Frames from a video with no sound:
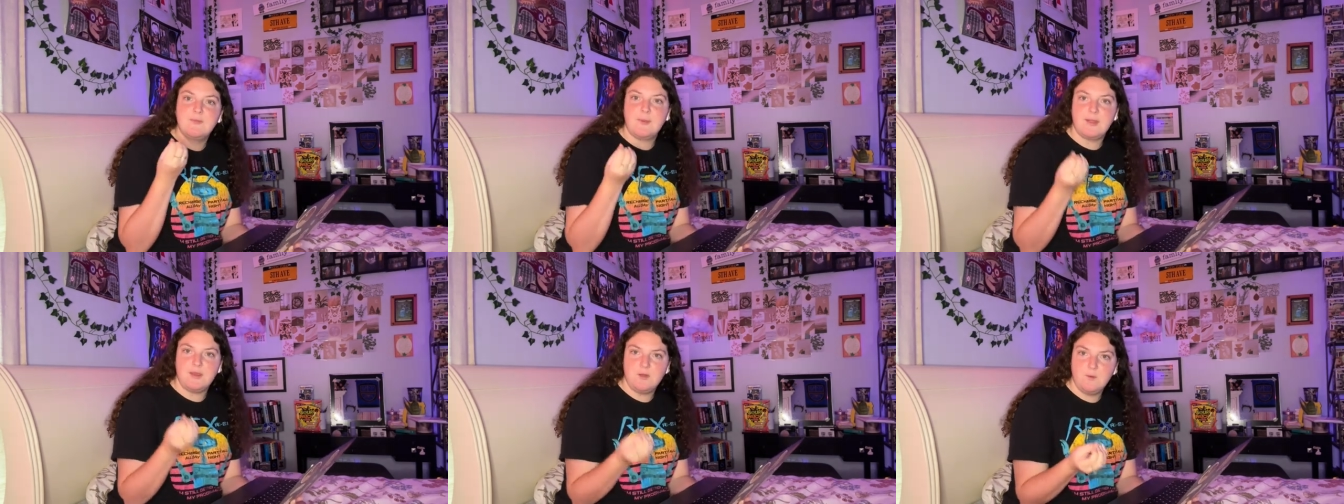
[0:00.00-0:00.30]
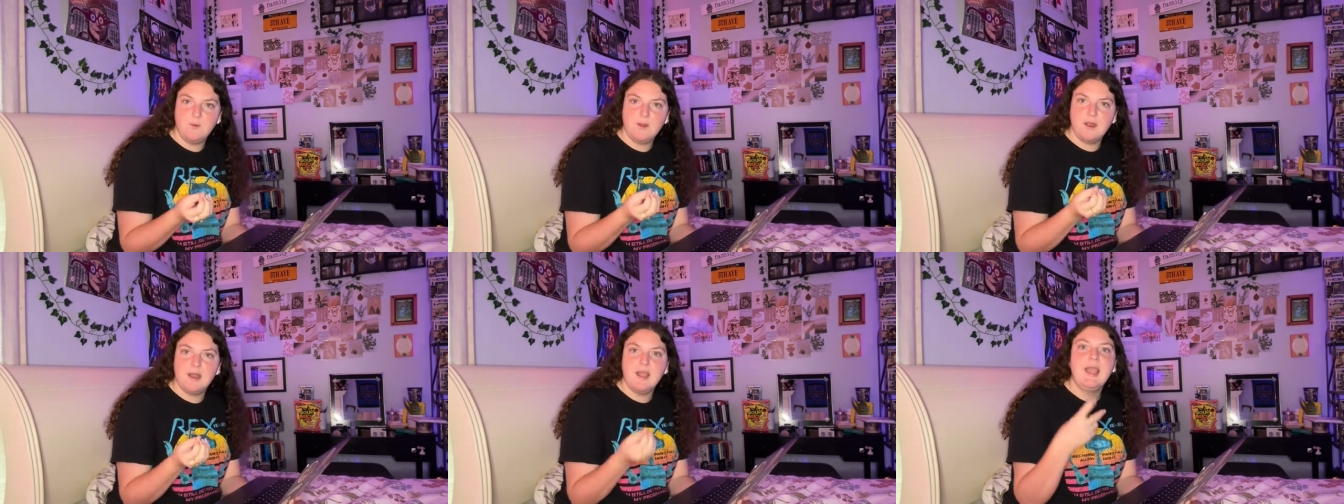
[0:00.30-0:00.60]

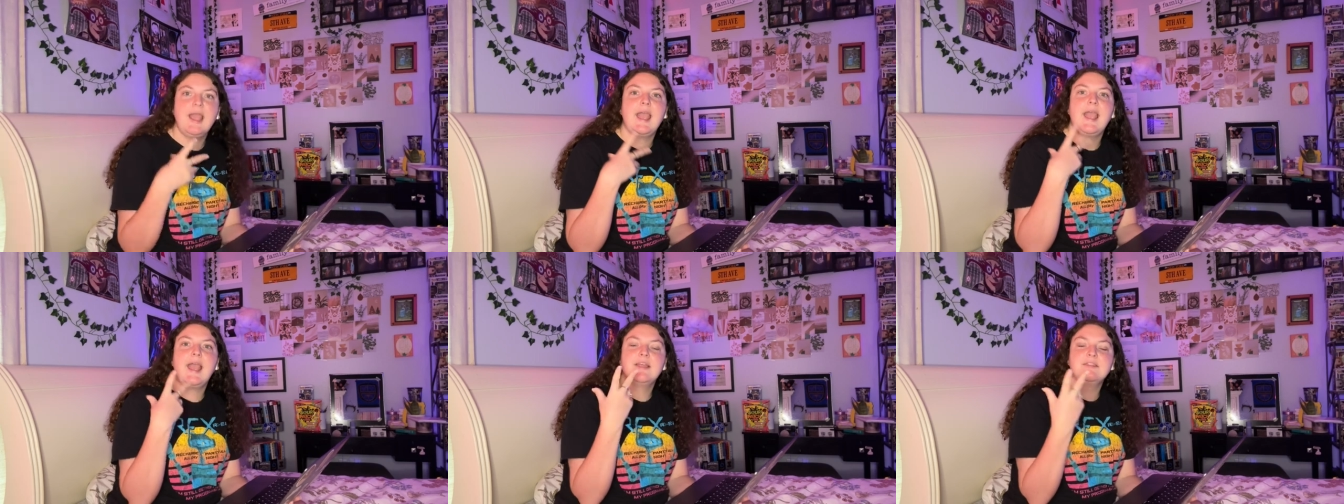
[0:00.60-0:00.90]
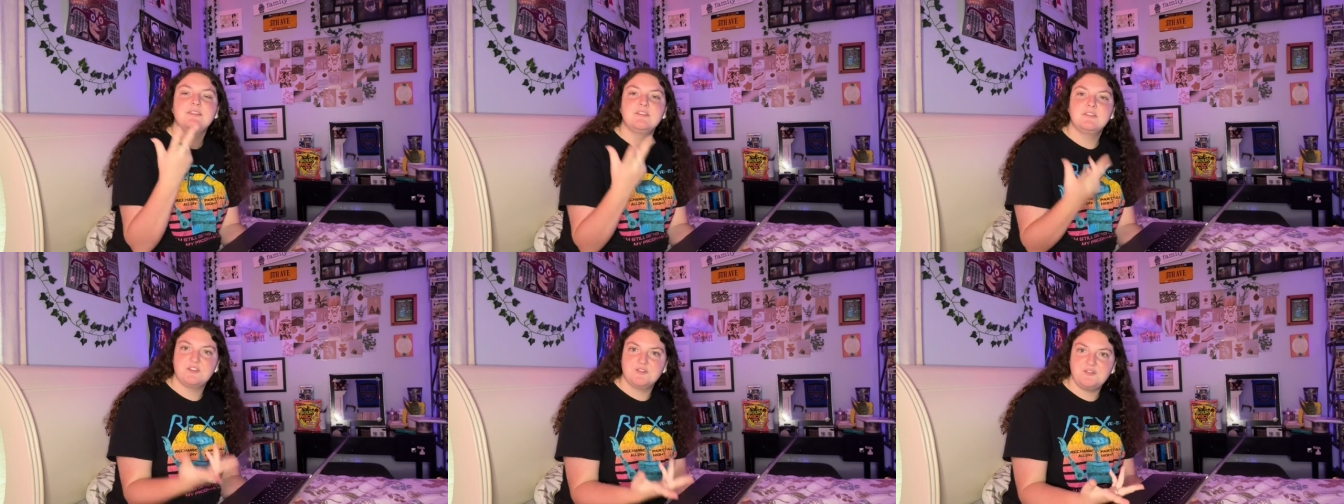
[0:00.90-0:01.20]
Pandora
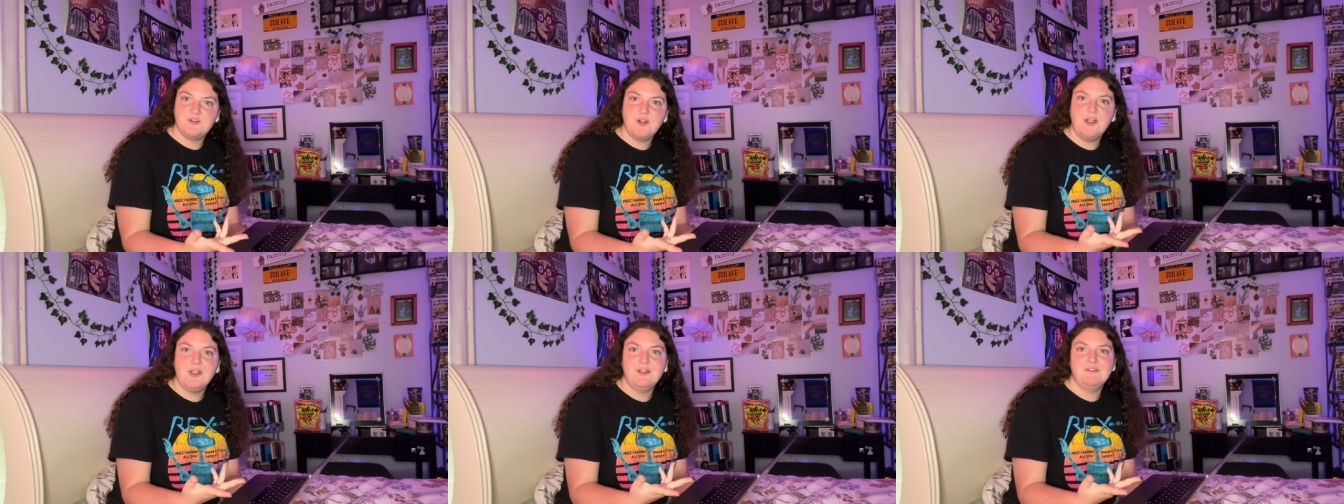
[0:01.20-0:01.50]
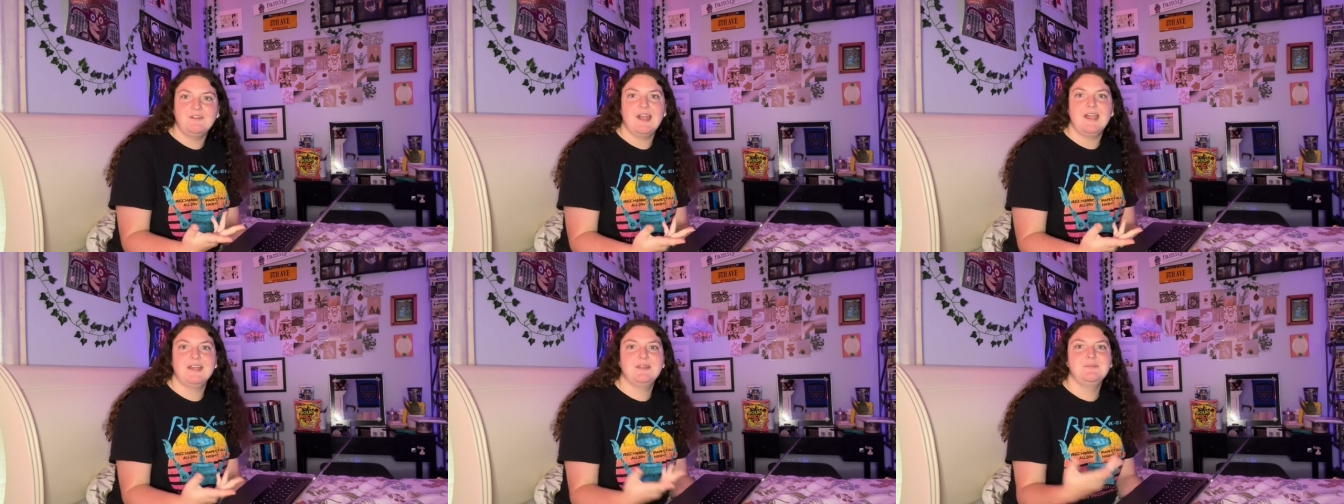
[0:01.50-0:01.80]
and the Safari
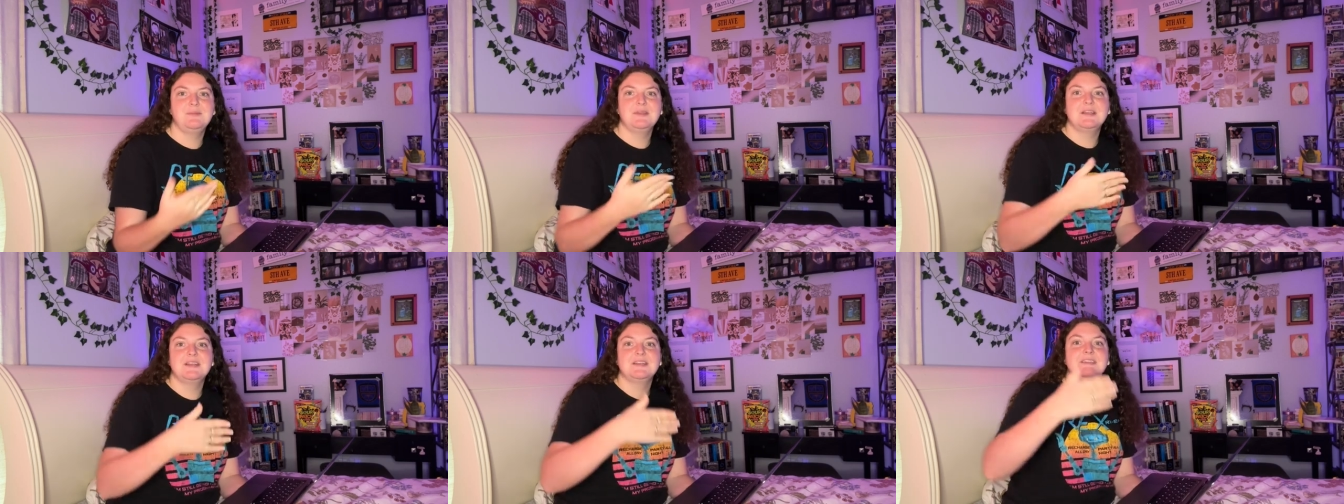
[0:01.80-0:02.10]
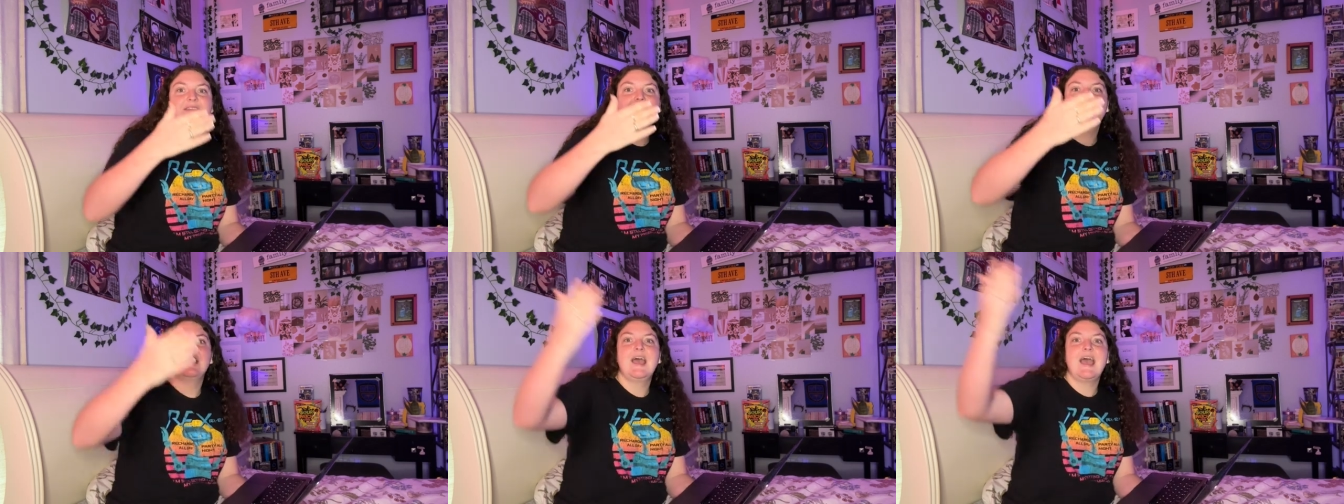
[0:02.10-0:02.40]
Ride
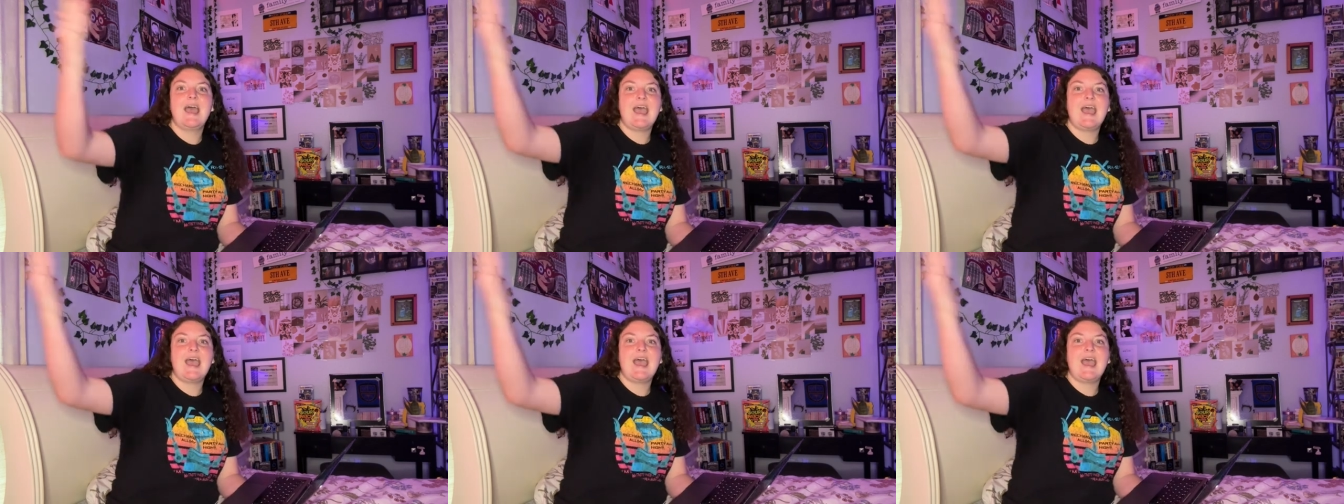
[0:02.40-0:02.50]
because